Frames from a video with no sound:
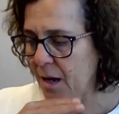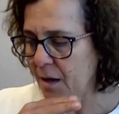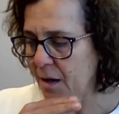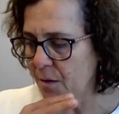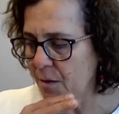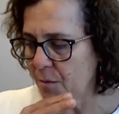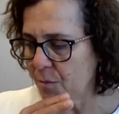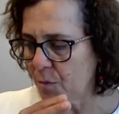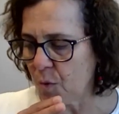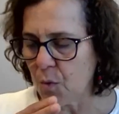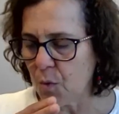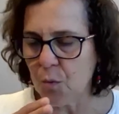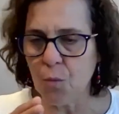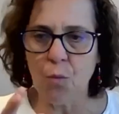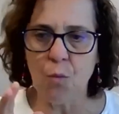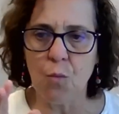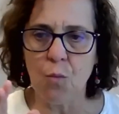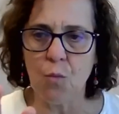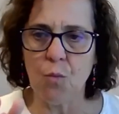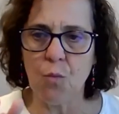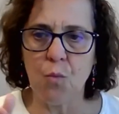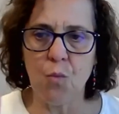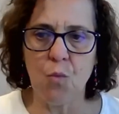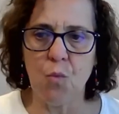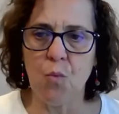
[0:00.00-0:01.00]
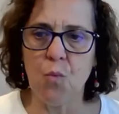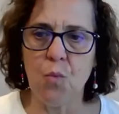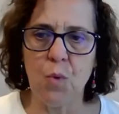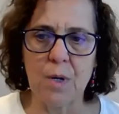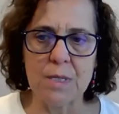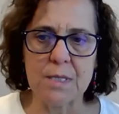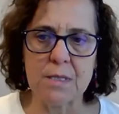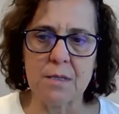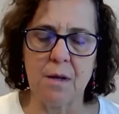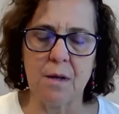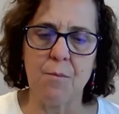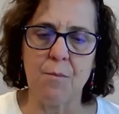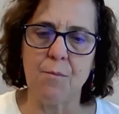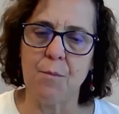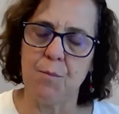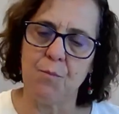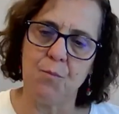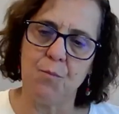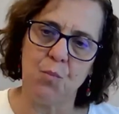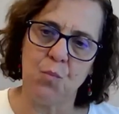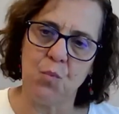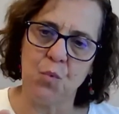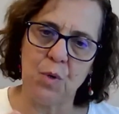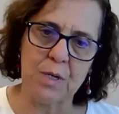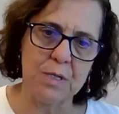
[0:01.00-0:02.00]
Uh, what
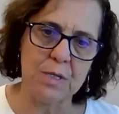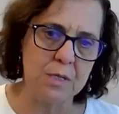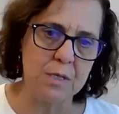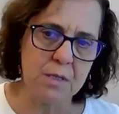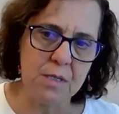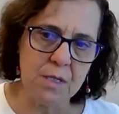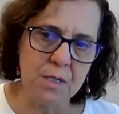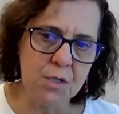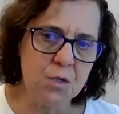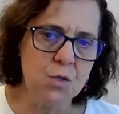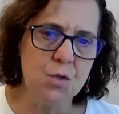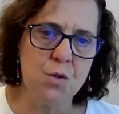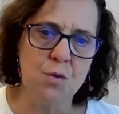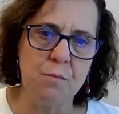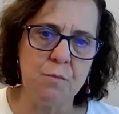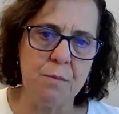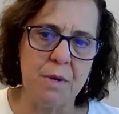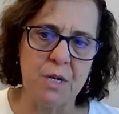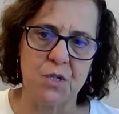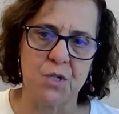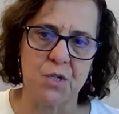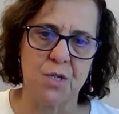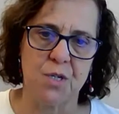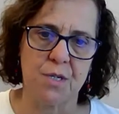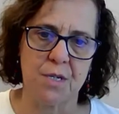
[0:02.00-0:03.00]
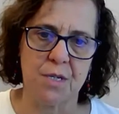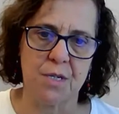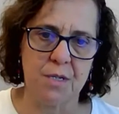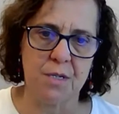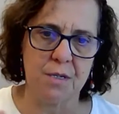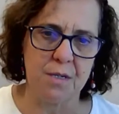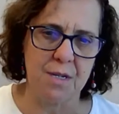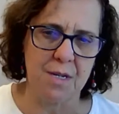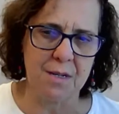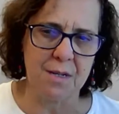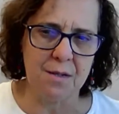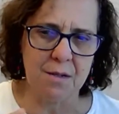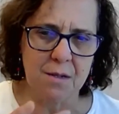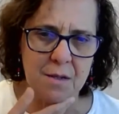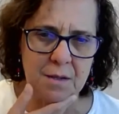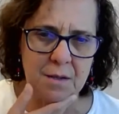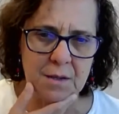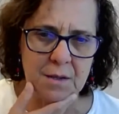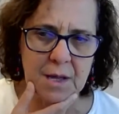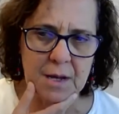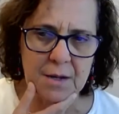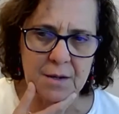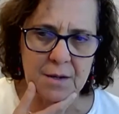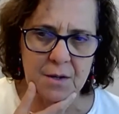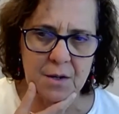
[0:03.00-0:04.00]
what did you measure in, in
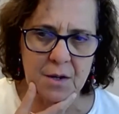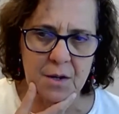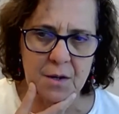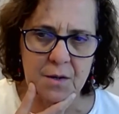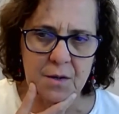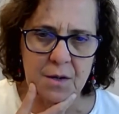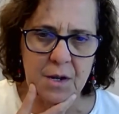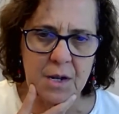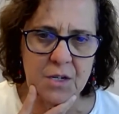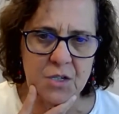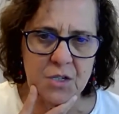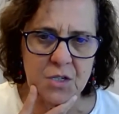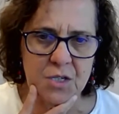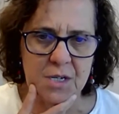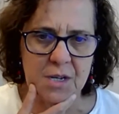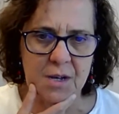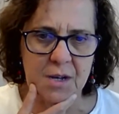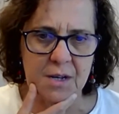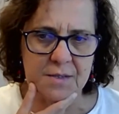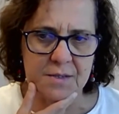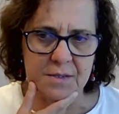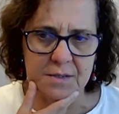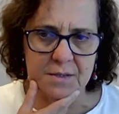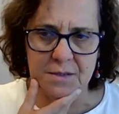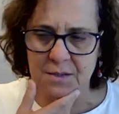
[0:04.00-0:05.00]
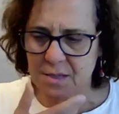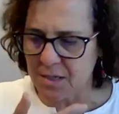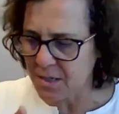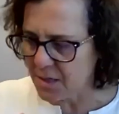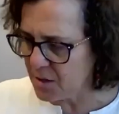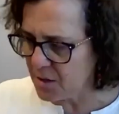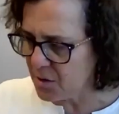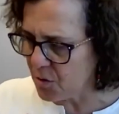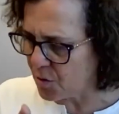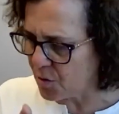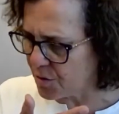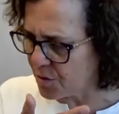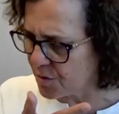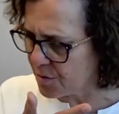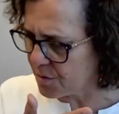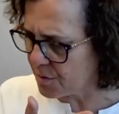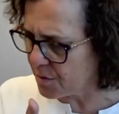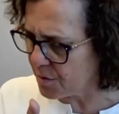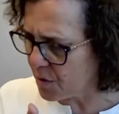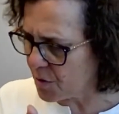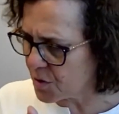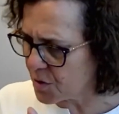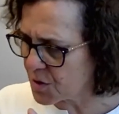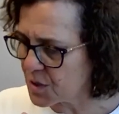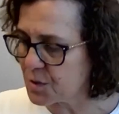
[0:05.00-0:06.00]
the religiosity or,
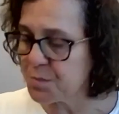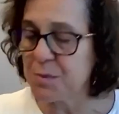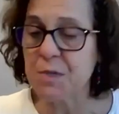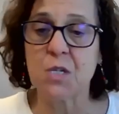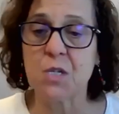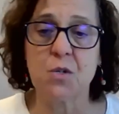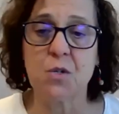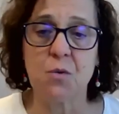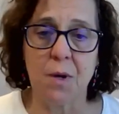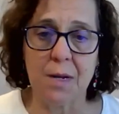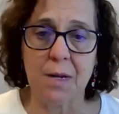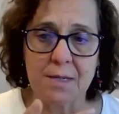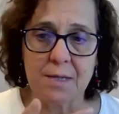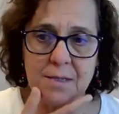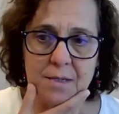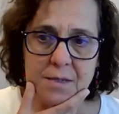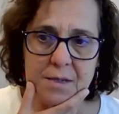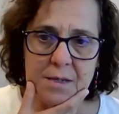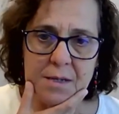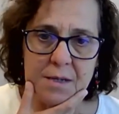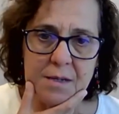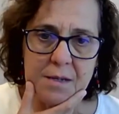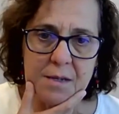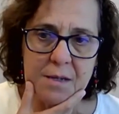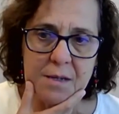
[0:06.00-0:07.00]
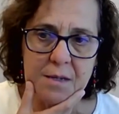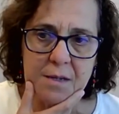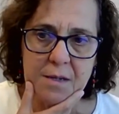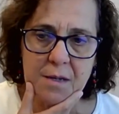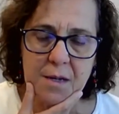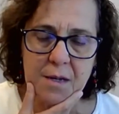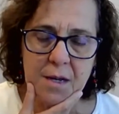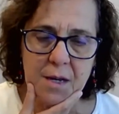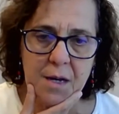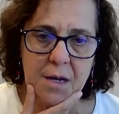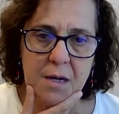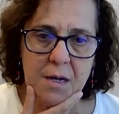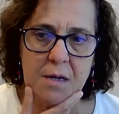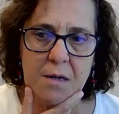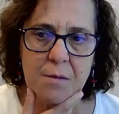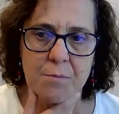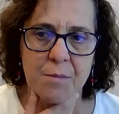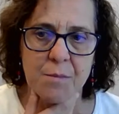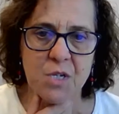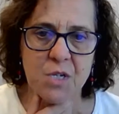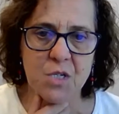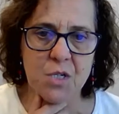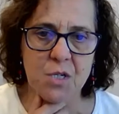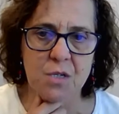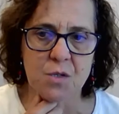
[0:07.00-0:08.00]
or spirituality uh,
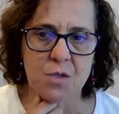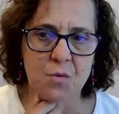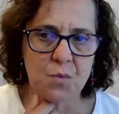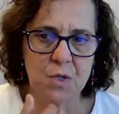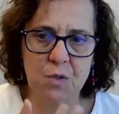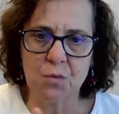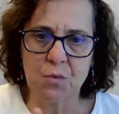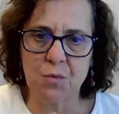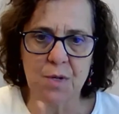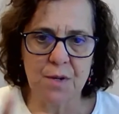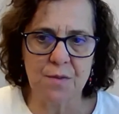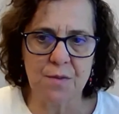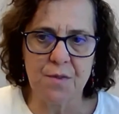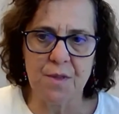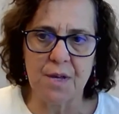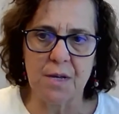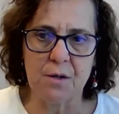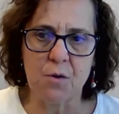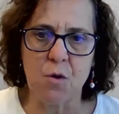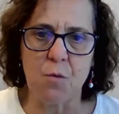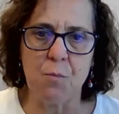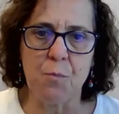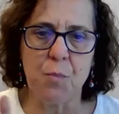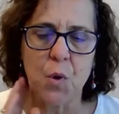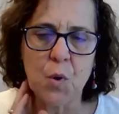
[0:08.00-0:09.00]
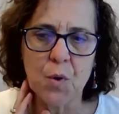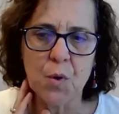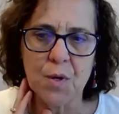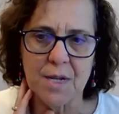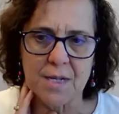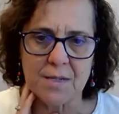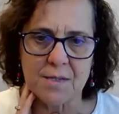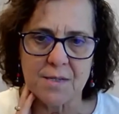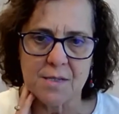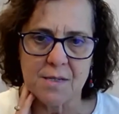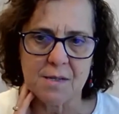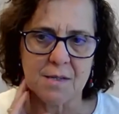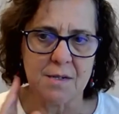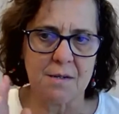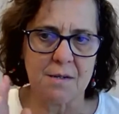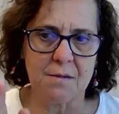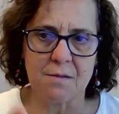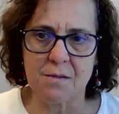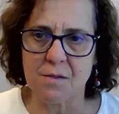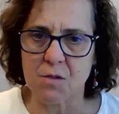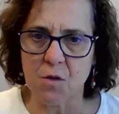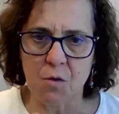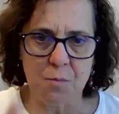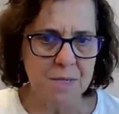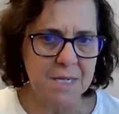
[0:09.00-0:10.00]
measures? What were the components? There are
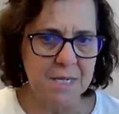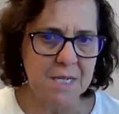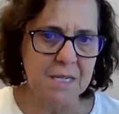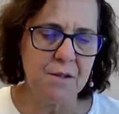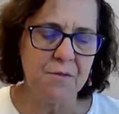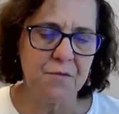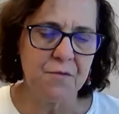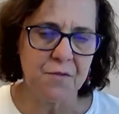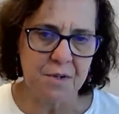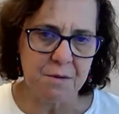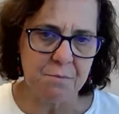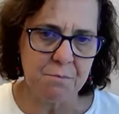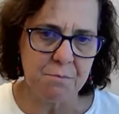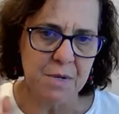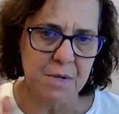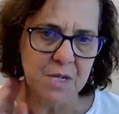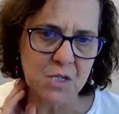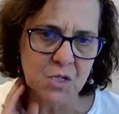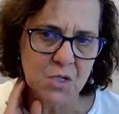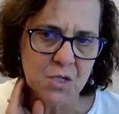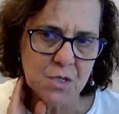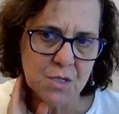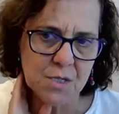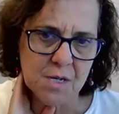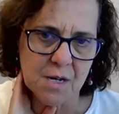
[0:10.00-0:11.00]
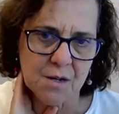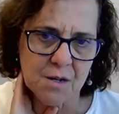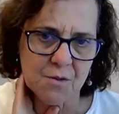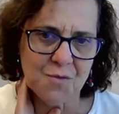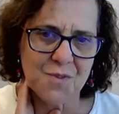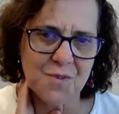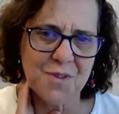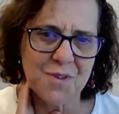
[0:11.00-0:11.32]
so many different measures. There's so